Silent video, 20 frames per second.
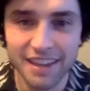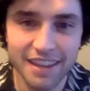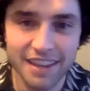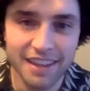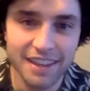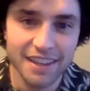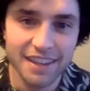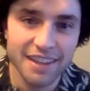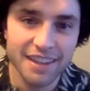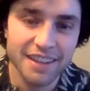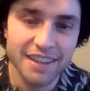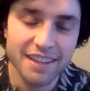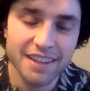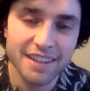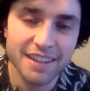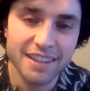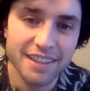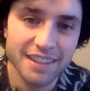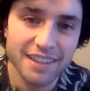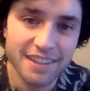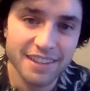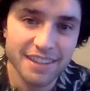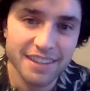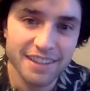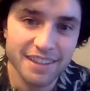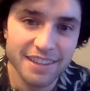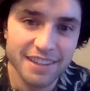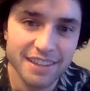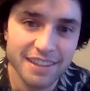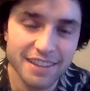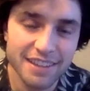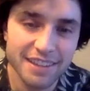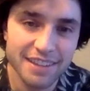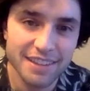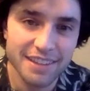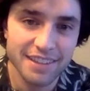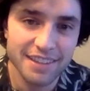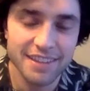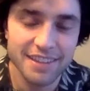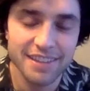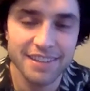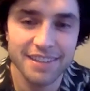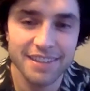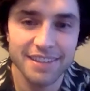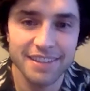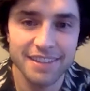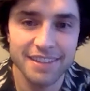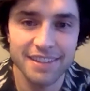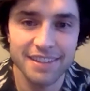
(silent)